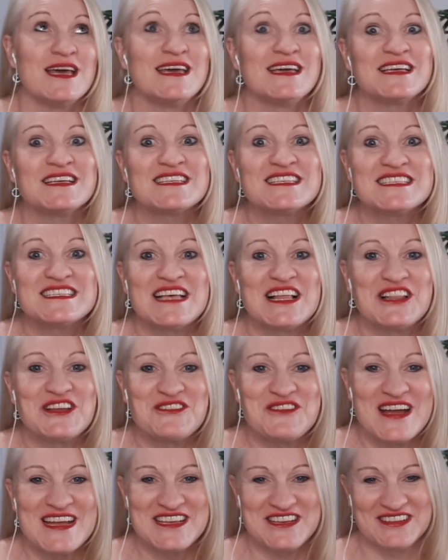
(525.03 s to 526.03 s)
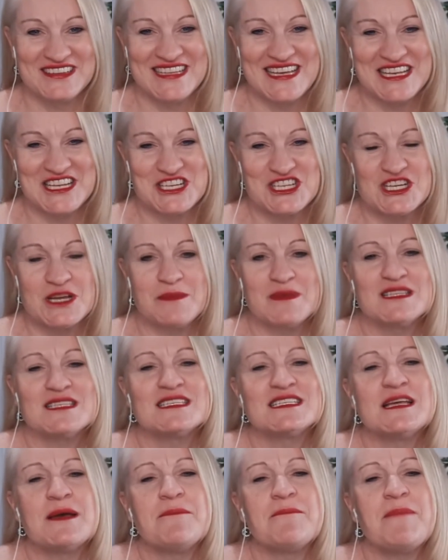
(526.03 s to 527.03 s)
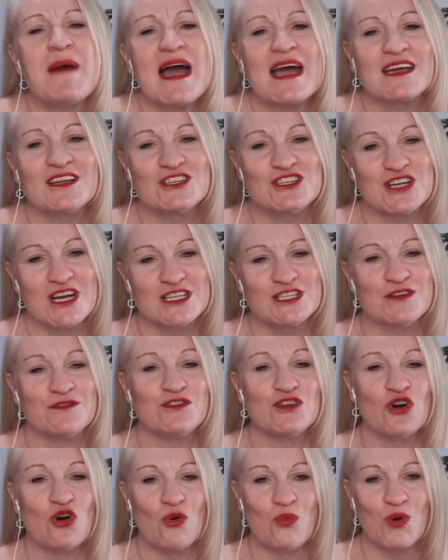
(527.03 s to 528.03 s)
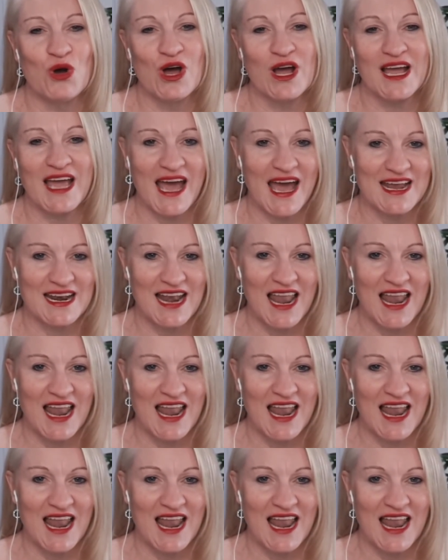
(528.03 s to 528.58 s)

accelerate your leadership, and step back in charge of your work and